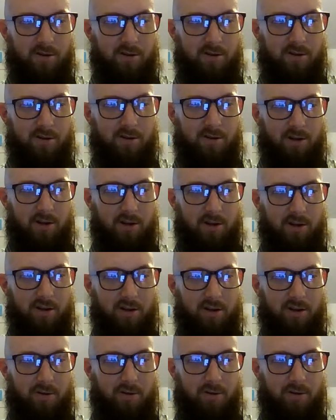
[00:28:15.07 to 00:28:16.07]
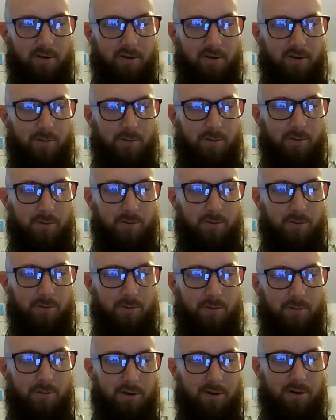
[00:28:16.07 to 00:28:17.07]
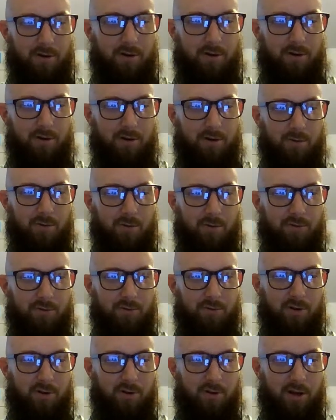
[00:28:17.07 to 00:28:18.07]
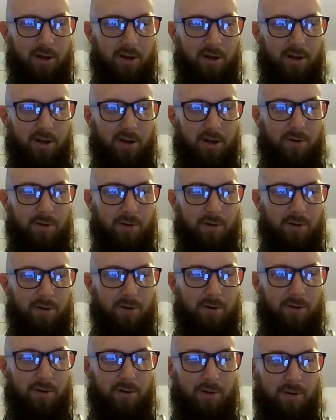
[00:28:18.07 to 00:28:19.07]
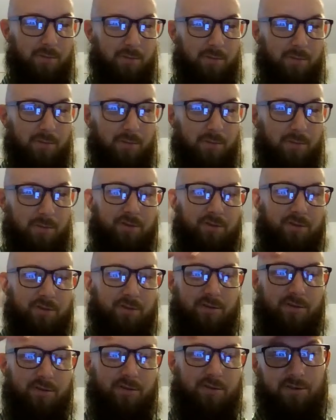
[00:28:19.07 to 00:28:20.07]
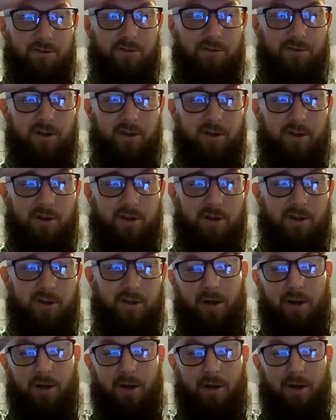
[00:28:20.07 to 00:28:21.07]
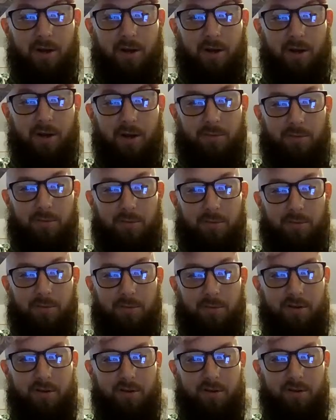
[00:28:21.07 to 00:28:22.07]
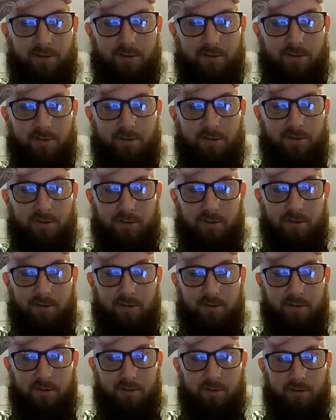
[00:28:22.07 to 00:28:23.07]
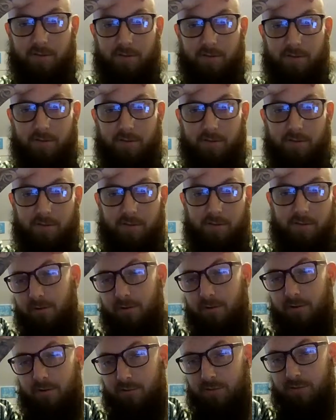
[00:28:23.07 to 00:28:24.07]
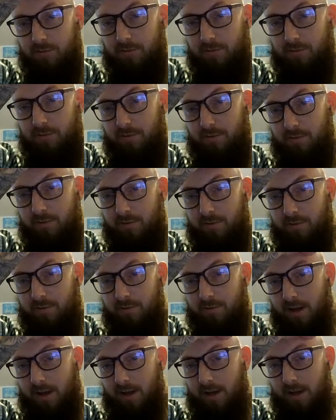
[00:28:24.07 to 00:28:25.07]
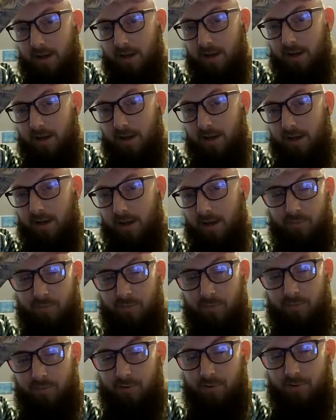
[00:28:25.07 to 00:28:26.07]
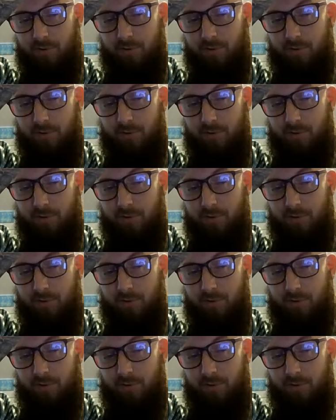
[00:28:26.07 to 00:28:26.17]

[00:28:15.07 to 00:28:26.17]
And he knew what was going to happen. Everybody knew what was going to happen. The outcome was the same, only because everybody knows the outcome before